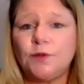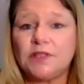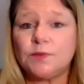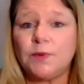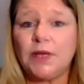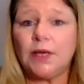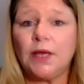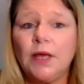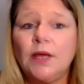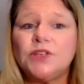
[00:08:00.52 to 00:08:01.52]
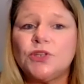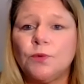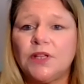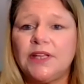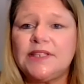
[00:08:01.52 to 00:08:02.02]
you this week to
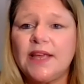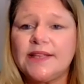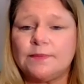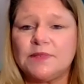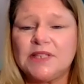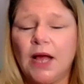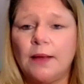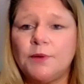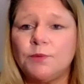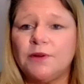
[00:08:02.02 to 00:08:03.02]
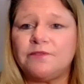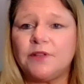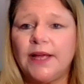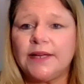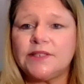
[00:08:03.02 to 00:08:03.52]
really take some time and
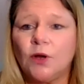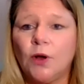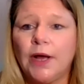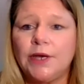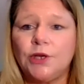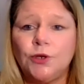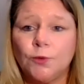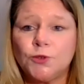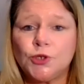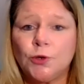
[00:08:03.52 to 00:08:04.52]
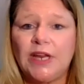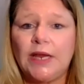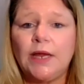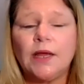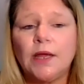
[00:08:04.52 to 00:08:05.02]
reflect on your
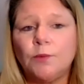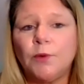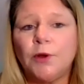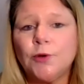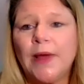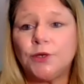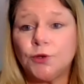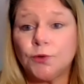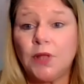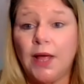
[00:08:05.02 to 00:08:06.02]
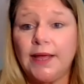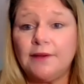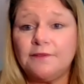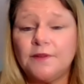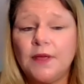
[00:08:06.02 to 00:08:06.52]
journey and where you're at in your life.